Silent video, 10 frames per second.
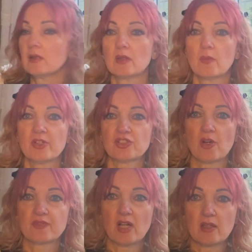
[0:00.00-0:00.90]
which I've
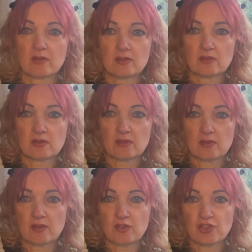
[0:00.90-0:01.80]
shown
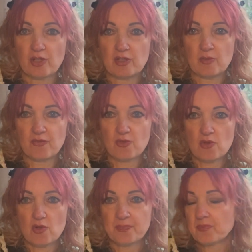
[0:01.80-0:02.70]
you
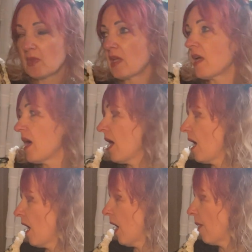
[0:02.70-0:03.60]
before.
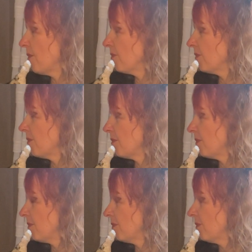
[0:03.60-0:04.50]
And
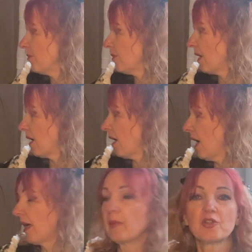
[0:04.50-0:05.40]

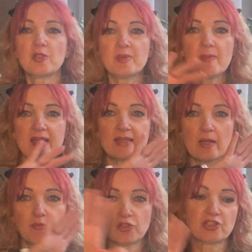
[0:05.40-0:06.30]
I'm going to be making a
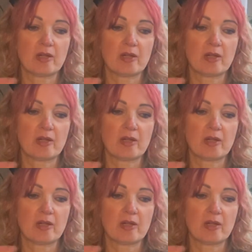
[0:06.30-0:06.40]
project